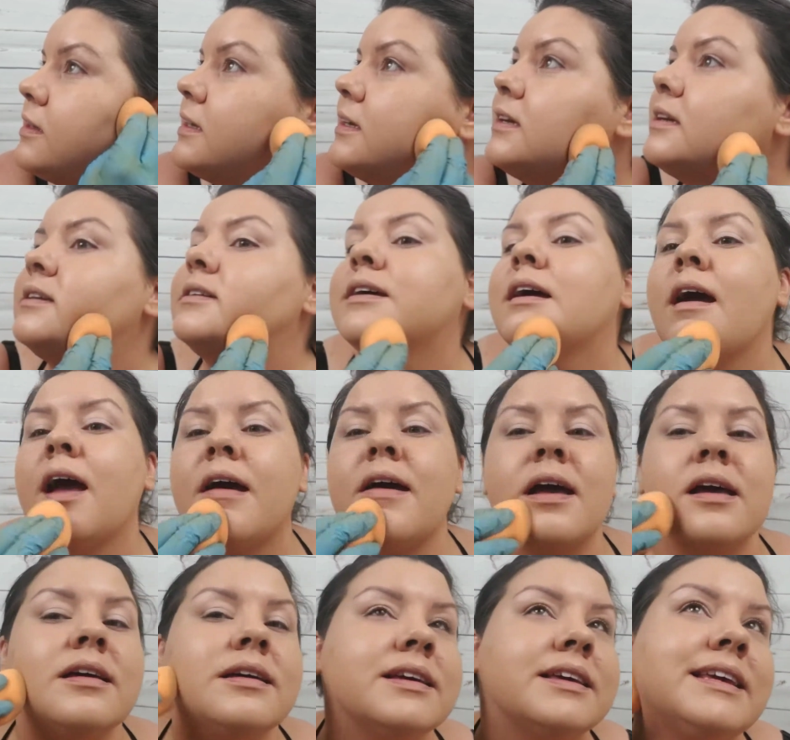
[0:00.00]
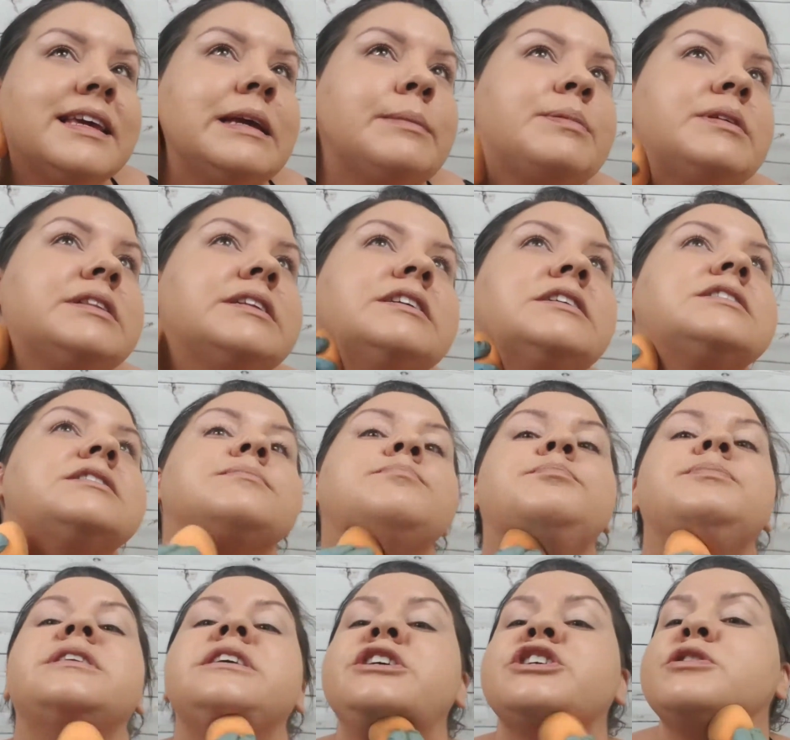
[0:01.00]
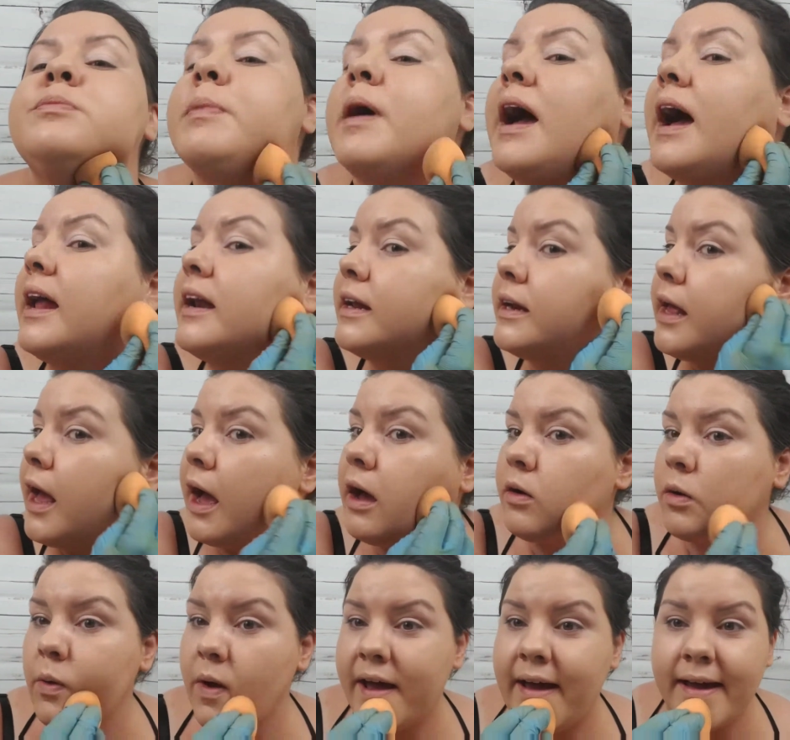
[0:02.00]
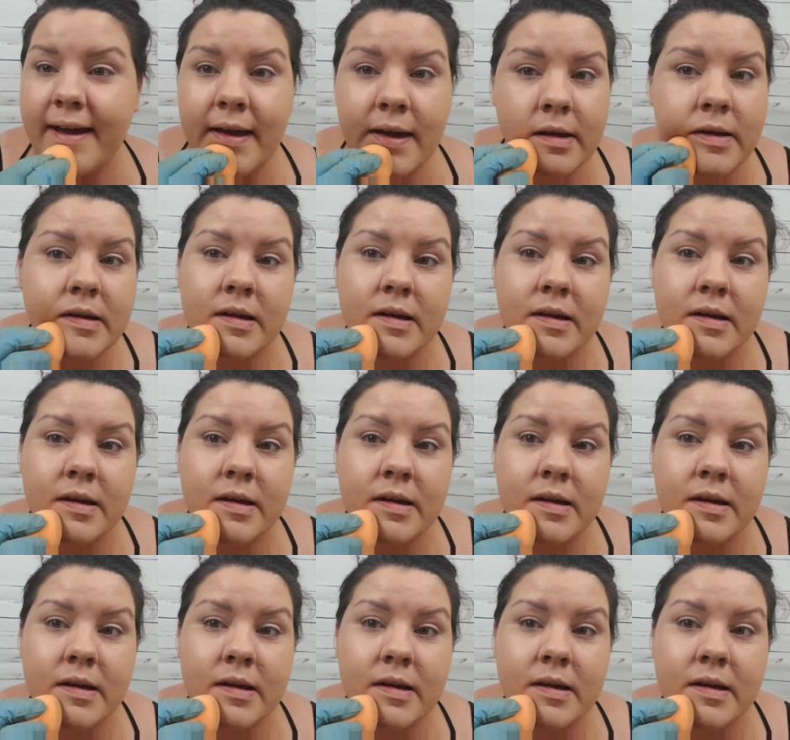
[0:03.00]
in, keeping this bitch patted out, okay?